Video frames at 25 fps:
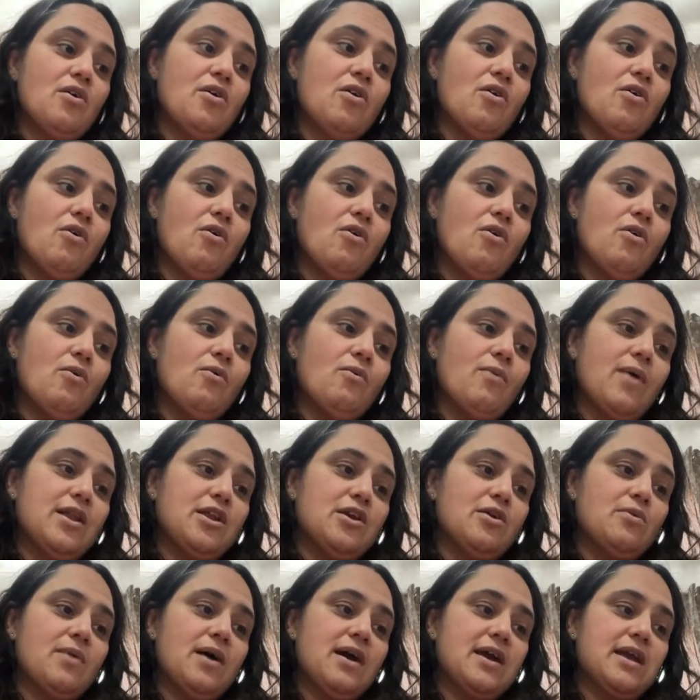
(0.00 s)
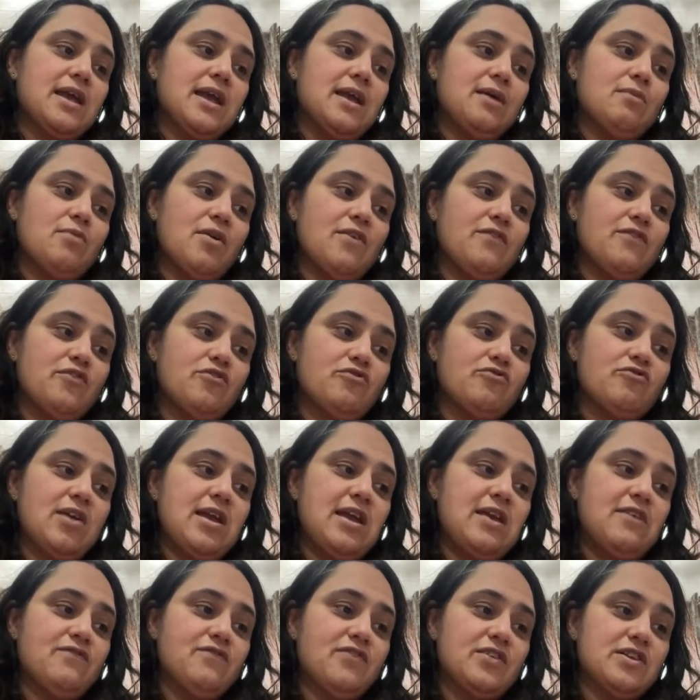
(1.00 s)
Or when you're working with
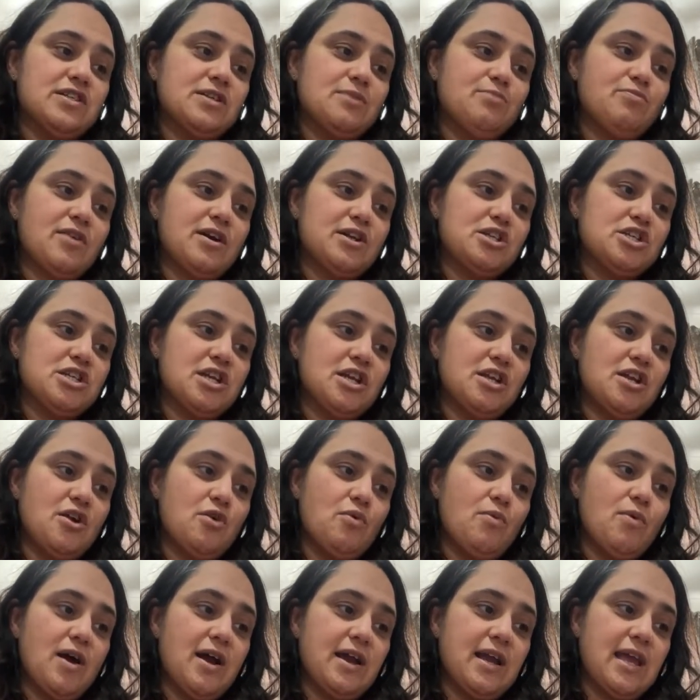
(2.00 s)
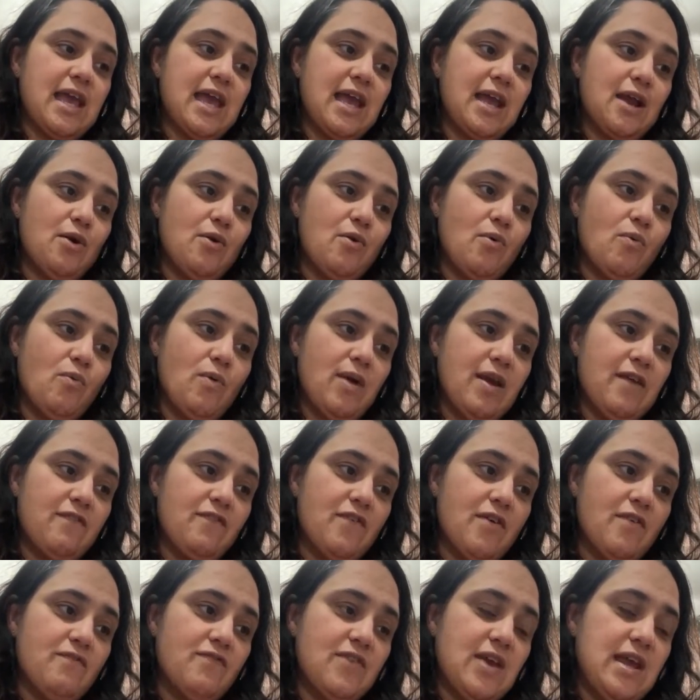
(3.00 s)
grief and depression, you're working with
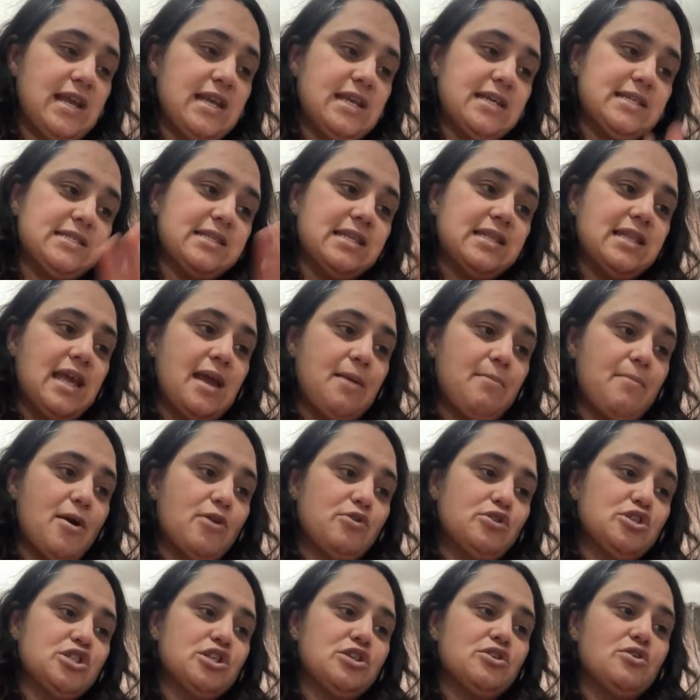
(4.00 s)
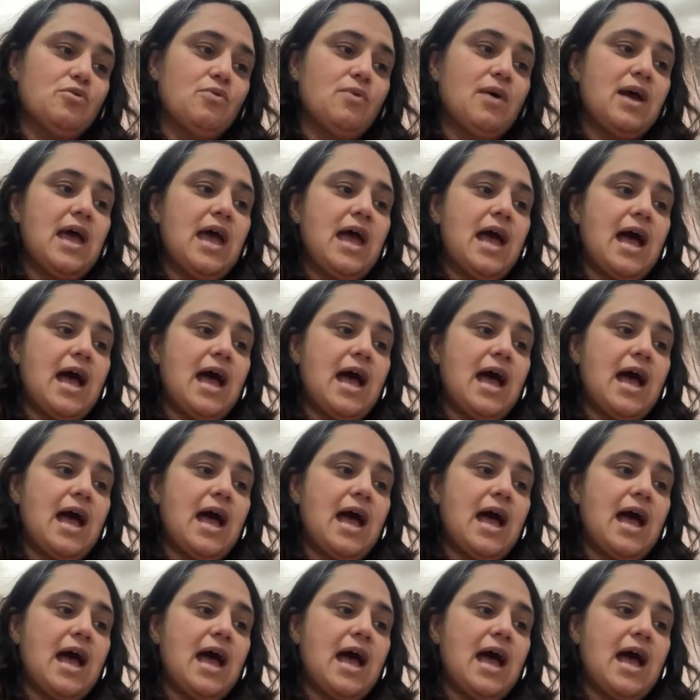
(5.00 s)
Venus and the emotional,